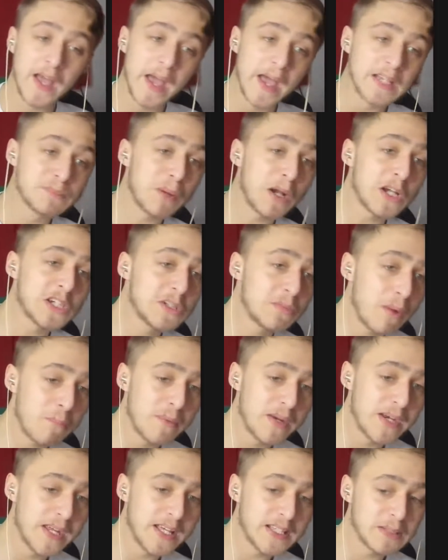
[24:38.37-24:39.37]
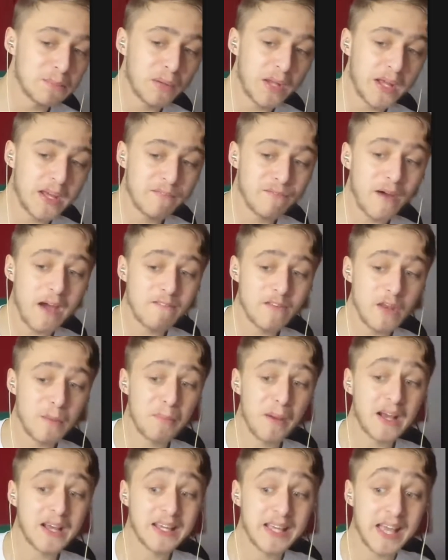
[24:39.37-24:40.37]
especially when we need to play 5 at the
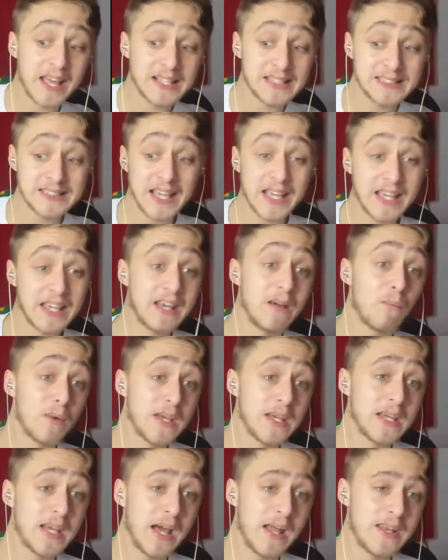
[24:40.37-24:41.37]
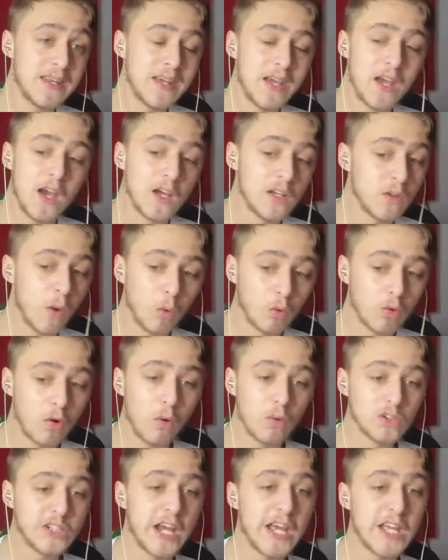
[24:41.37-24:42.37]
back against City at weekend. Don't
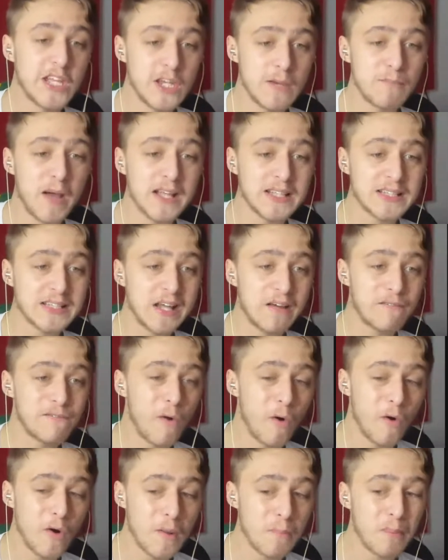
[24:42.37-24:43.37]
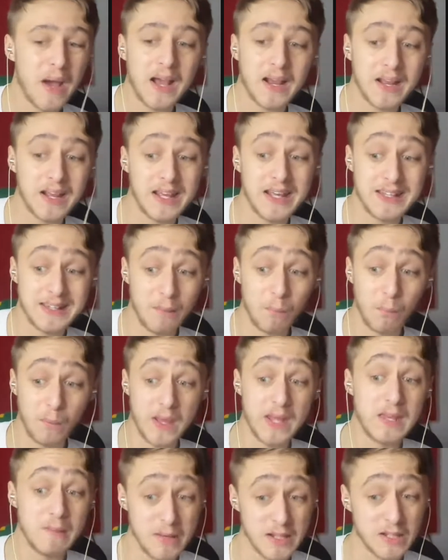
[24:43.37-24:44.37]
go and change it back to that 4 at the back in
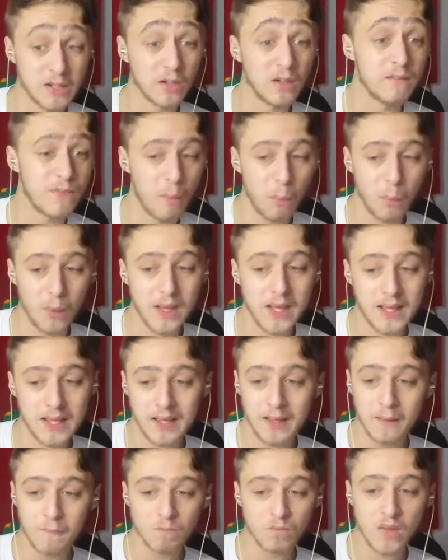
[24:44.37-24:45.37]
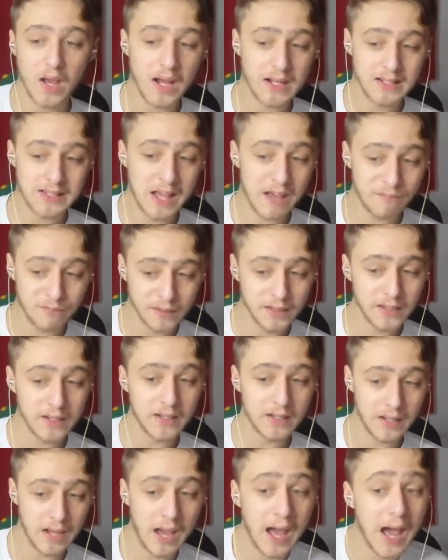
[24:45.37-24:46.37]
the middle of the week. I
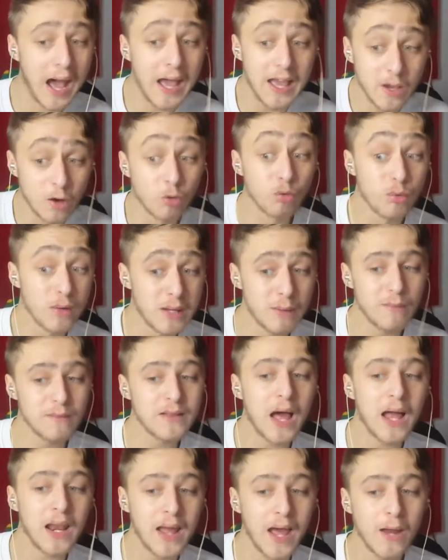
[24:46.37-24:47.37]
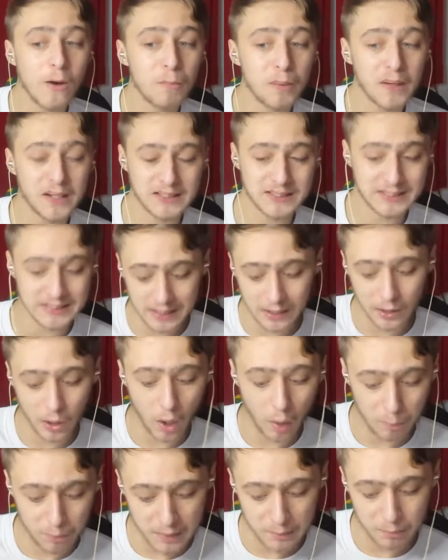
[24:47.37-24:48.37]
agree with that lineup. I can see a
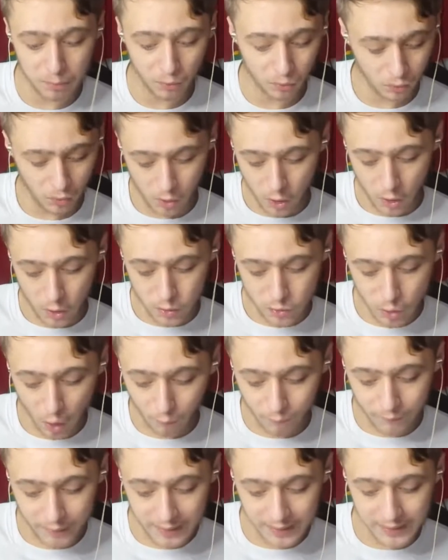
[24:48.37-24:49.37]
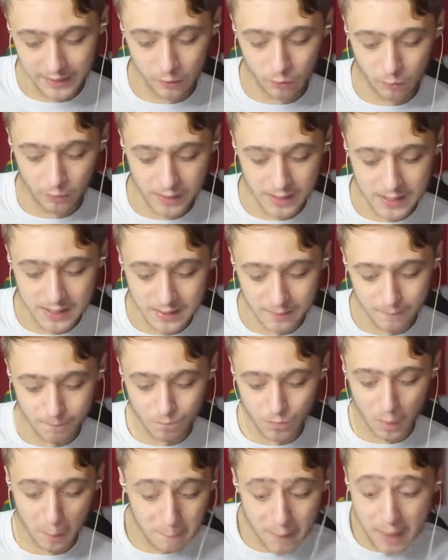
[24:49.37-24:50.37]
lot of people not really agreeing.
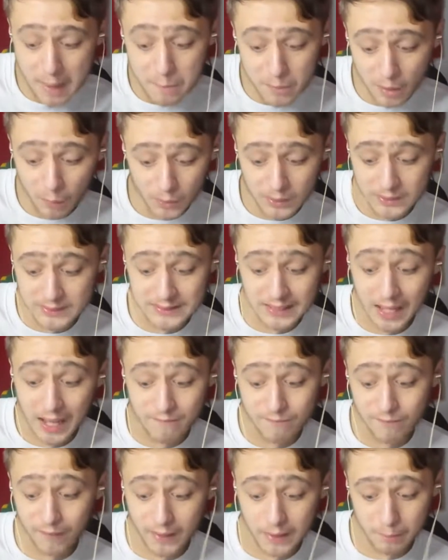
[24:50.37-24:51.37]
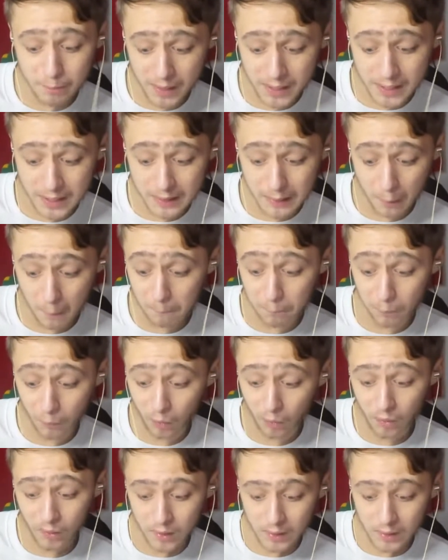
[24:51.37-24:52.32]
Maybe I would have started Van der Beek, but